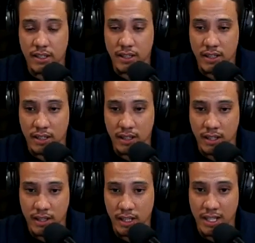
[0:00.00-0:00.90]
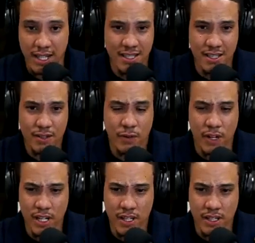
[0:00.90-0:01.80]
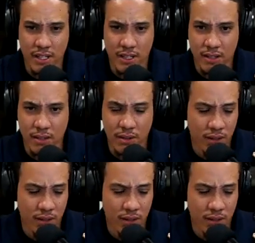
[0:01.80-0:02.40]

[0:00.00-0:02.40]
Uh, I think that's just for anything, you know.